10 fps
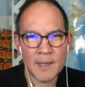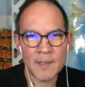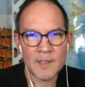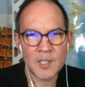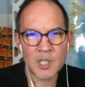
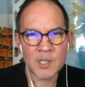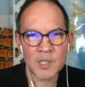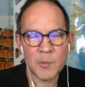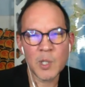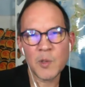
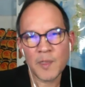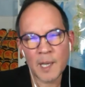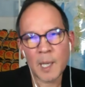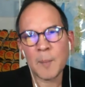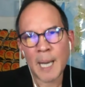just when you
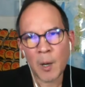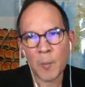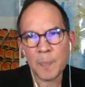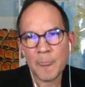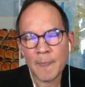think
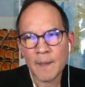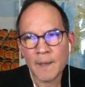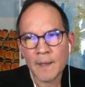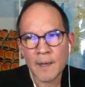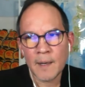about
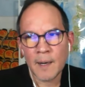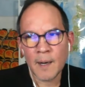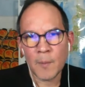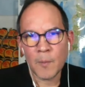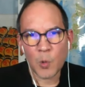
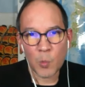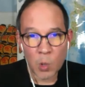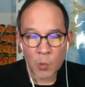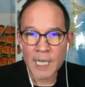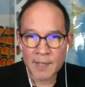the
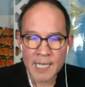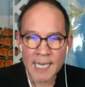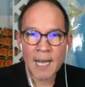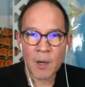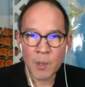world we live in
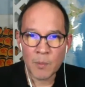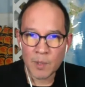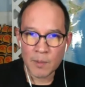now with